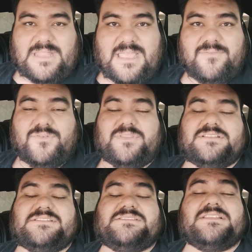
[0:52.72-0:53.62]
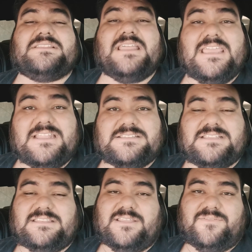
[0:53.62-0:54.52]
Blackvue. This is the latest
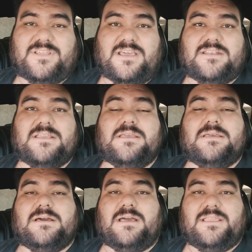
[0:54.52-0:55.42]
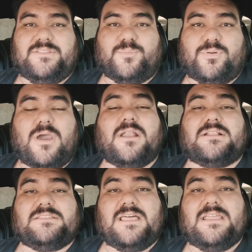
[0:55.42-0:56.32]
that they've done in their
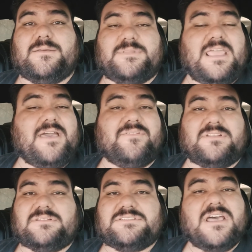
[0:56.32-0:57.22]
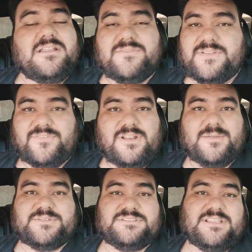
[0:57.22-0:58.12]
product lineup. They have a ton of different
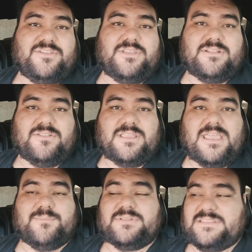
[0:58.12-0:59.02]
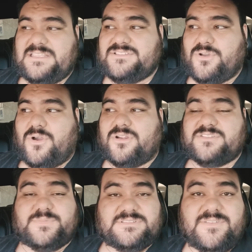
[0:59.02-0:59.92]
options that you can look at, but these are
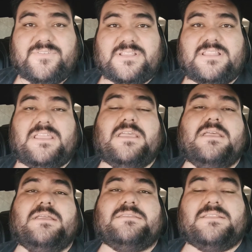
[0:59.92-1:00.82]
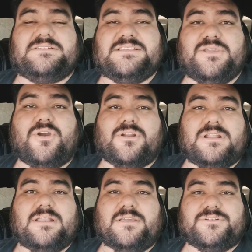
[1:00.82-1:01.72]
specifically the
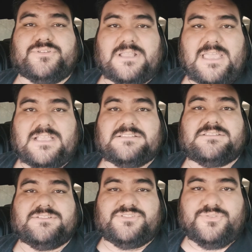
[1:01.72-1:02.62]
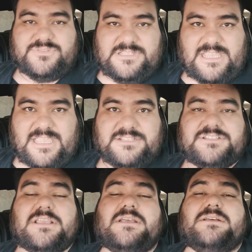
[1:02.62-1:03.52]
DR900s-2CH.